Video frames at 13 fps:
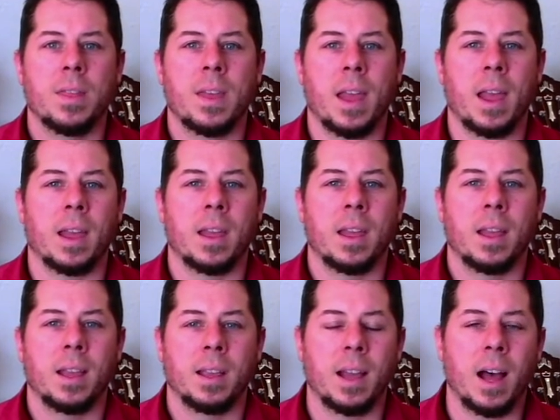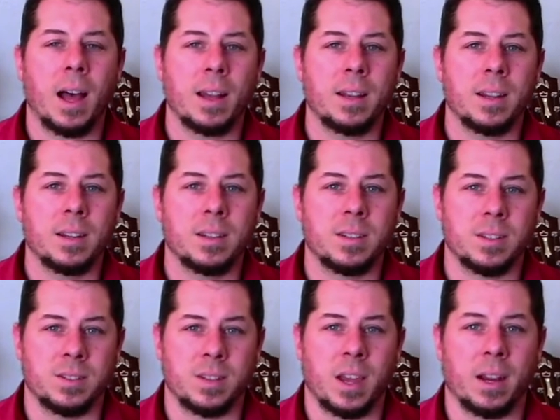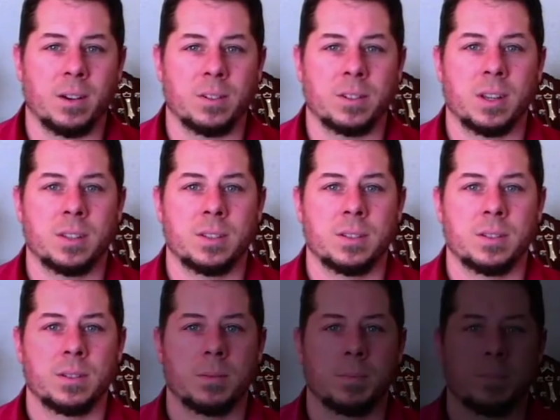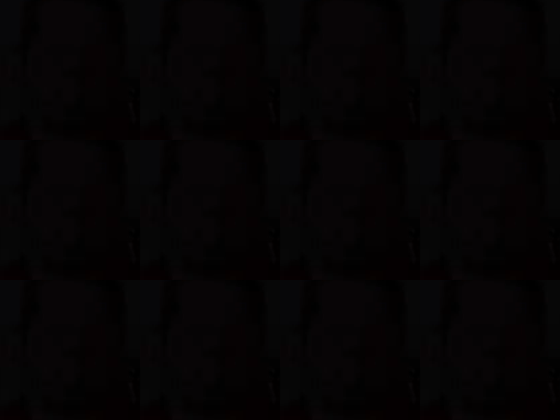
that God desires us.